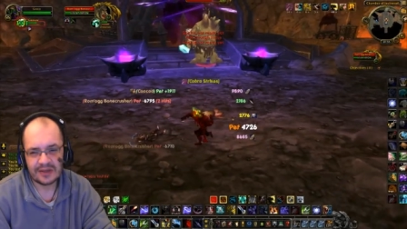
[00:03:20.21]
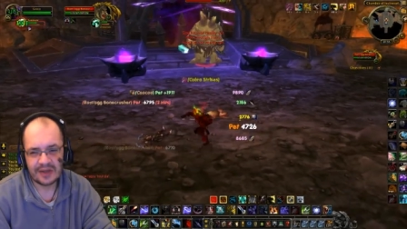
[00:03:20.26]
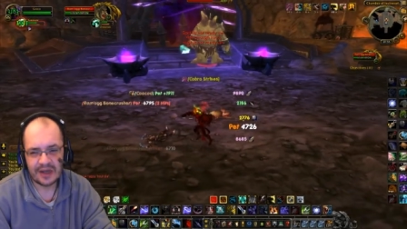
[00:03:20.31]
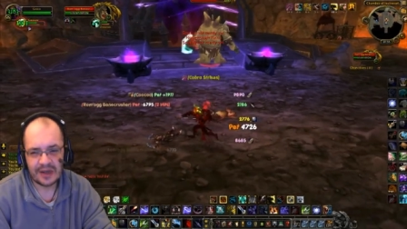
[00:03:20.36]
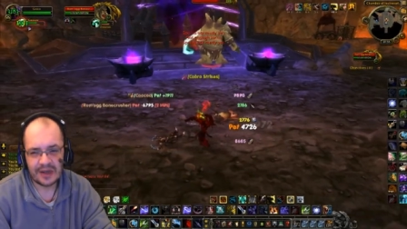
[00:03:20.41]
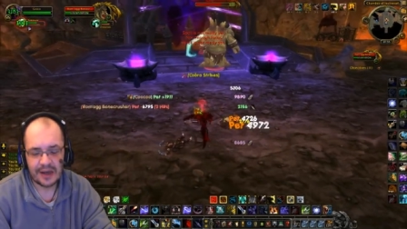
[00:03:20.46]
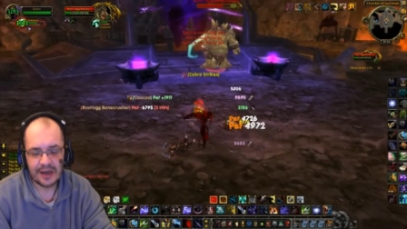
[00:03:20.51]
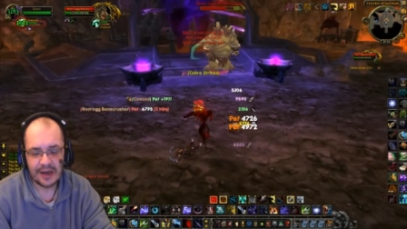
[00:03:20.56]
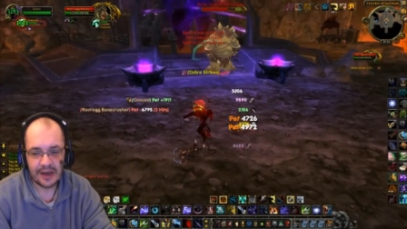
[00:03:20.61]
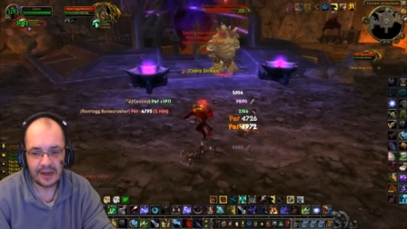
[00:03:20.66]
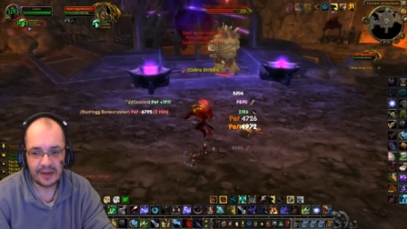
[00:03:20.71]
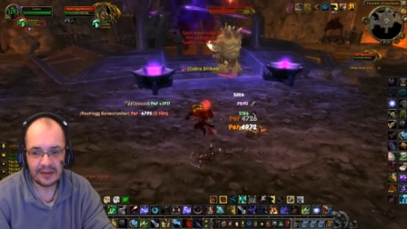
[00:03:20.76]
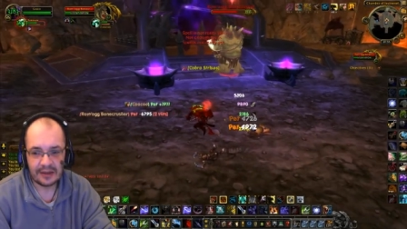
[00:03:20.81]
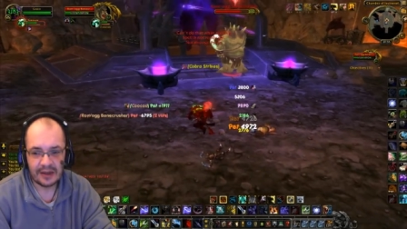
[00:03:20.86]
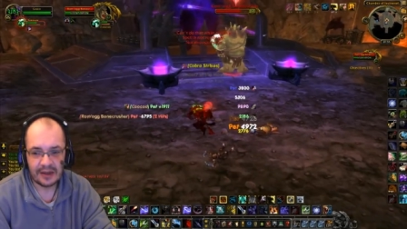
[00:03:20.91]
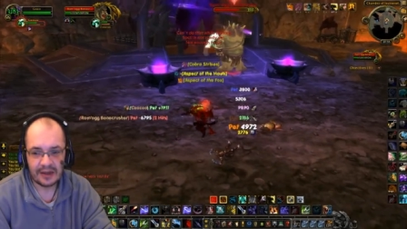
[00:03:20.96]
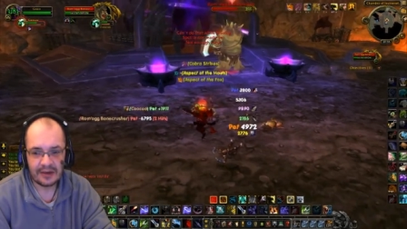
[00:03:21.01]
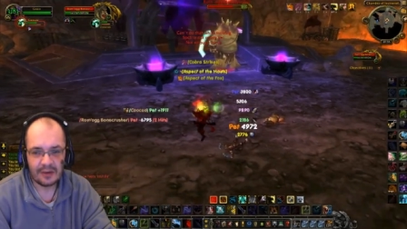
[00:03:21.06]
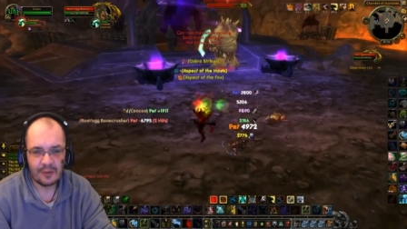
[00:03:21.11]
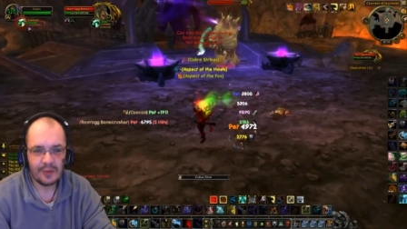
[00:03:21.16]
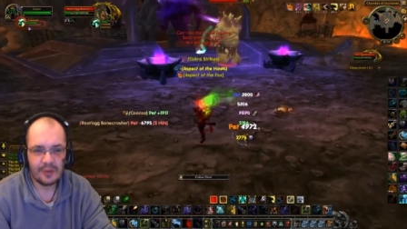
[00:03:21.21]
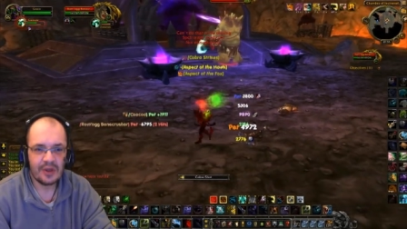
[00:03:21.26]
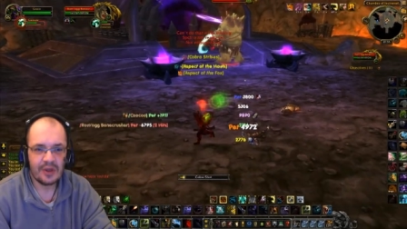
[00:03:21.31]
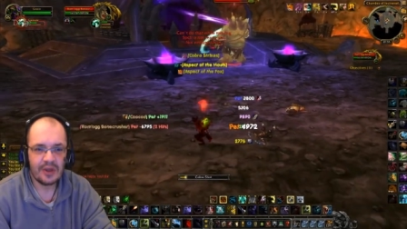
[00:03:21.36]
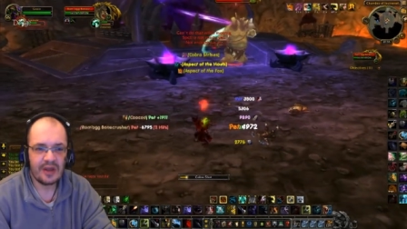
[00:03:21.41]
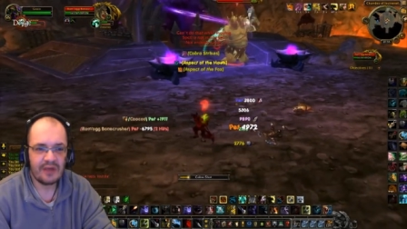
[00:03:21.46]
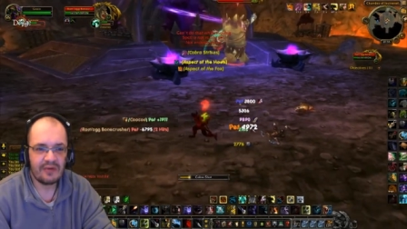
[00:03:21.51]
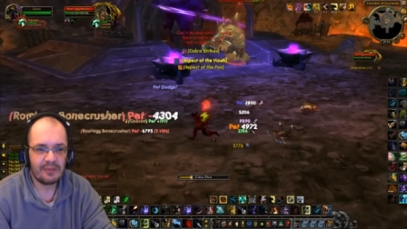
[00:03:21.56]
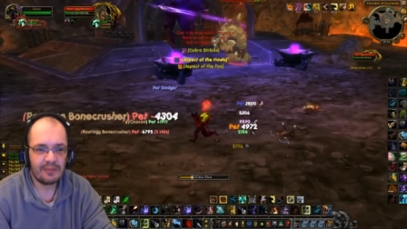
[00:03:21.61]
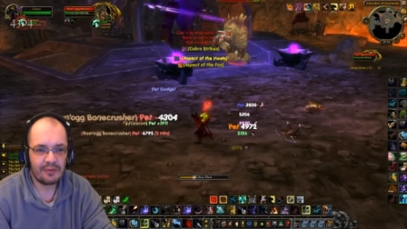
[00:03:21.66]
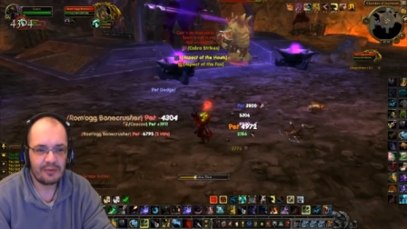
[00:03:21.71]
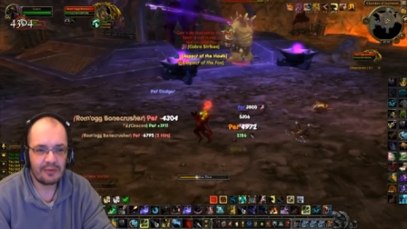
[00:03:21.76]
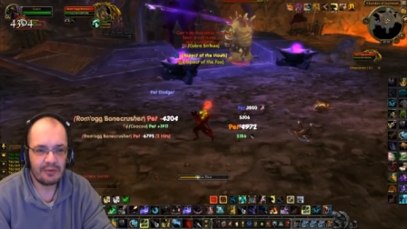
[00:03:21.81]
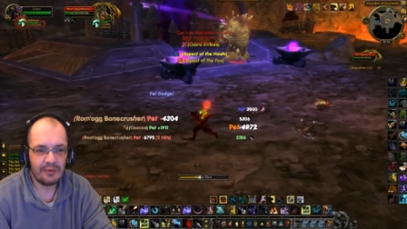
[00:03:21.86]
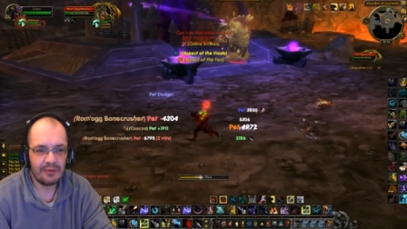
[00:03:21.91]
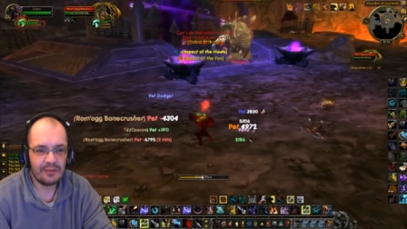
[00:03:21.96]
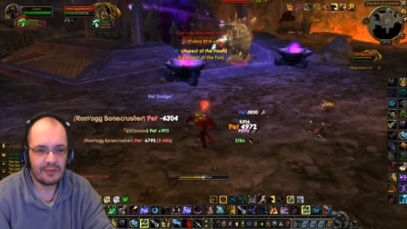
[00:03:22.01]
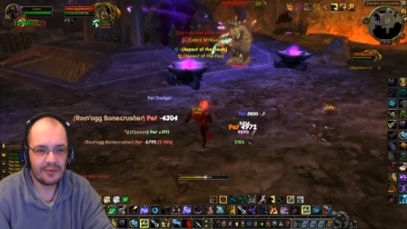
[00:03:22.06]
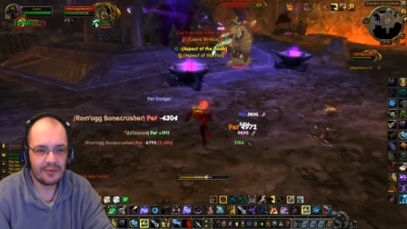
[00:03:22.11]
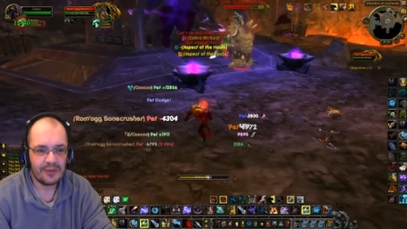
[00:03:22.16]
As a hunter, we don't have a
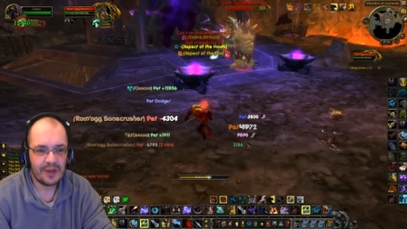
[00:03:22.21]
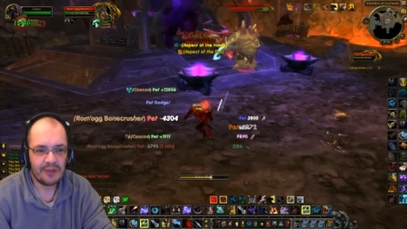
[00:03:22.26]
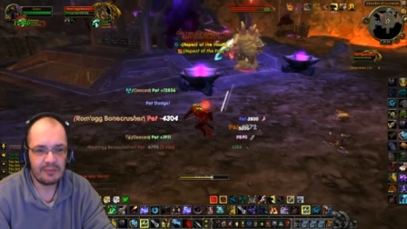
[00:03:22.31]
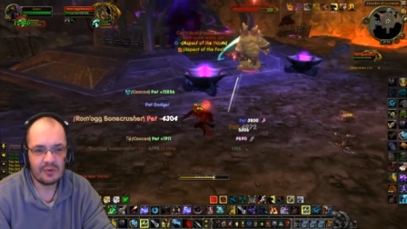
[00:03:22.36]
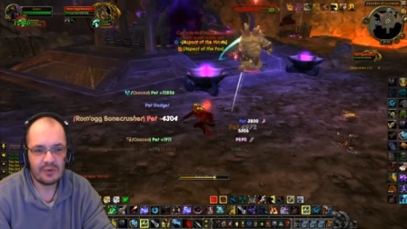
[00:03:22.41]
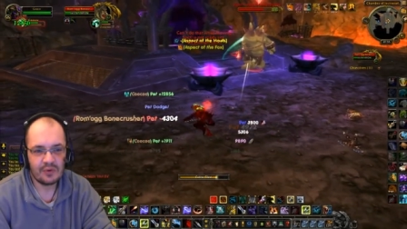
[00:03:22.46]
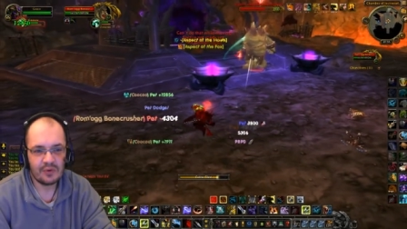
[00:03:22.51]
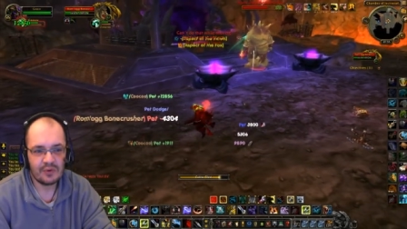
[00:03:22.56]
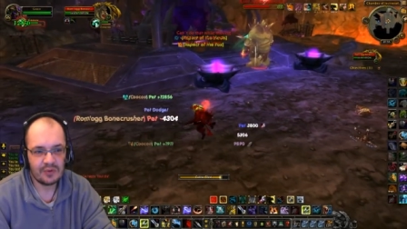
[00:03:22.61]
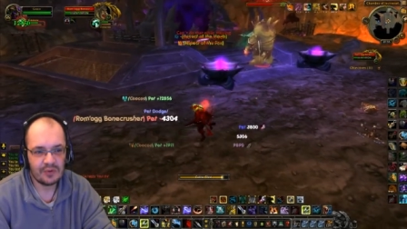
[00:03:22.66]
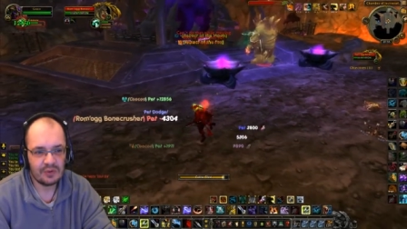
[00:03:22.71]
problem with that